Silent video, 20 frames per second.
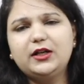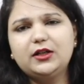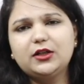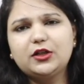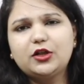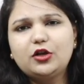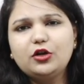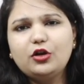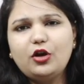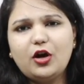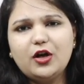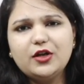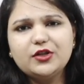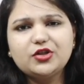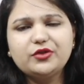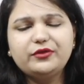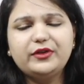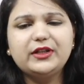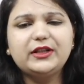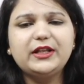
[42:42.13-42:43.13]
clause
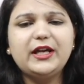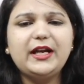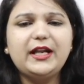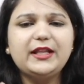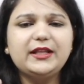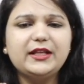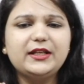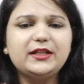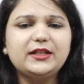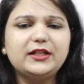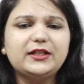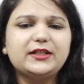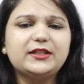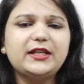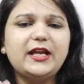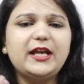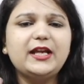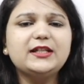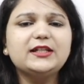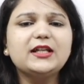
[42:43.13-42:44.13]
over there, and then it
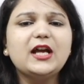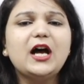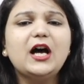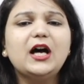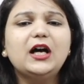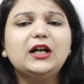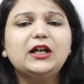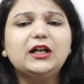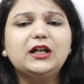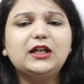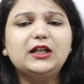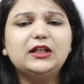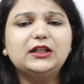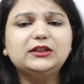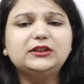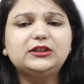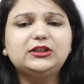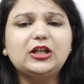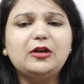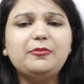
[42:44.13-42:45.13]
says
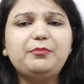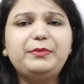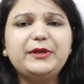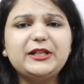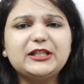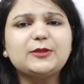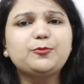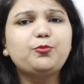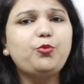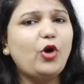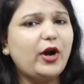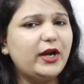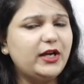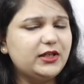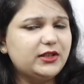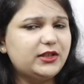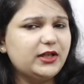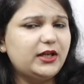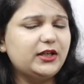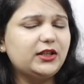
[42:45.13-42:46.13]
the BIS
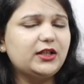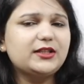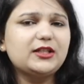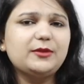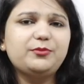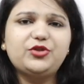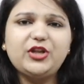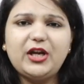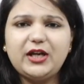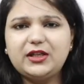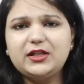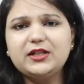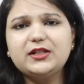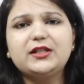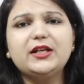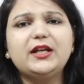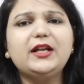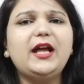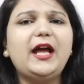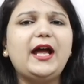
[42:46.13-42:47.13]
pointed. The subject is
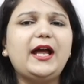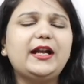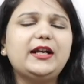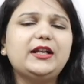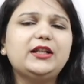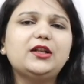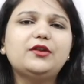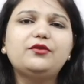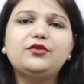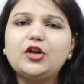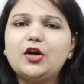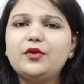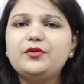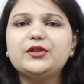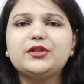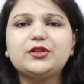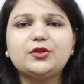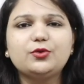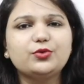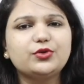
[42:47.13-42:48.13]
there and the verb
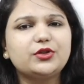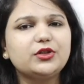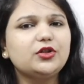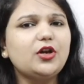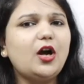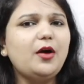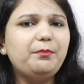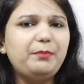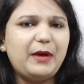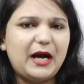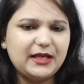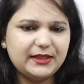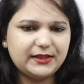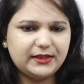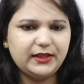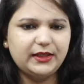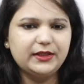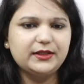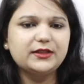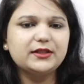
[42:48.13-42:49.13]
is used in your past
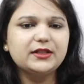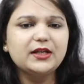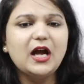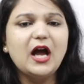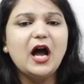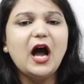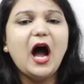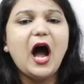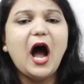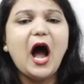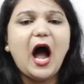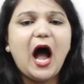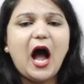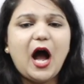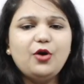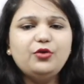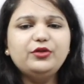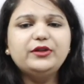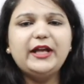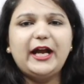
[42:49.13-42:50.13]
tense.
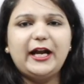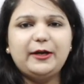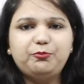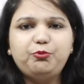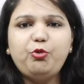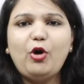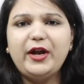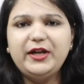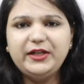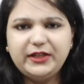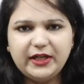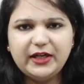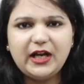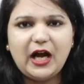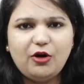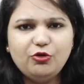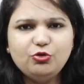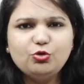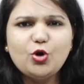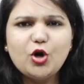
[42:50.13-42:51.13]
Out, that pointed
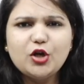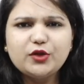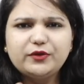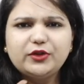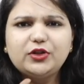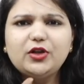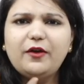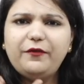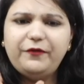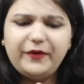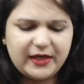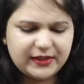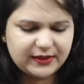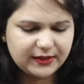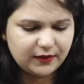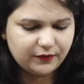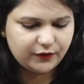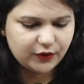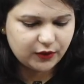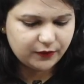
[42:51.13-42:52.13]
out goes with your
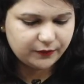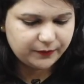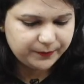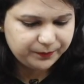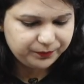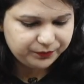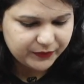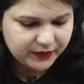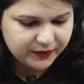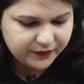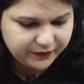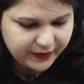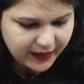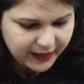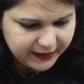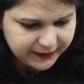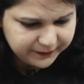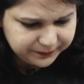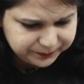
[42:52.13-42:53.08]
phrasal verb. Fine.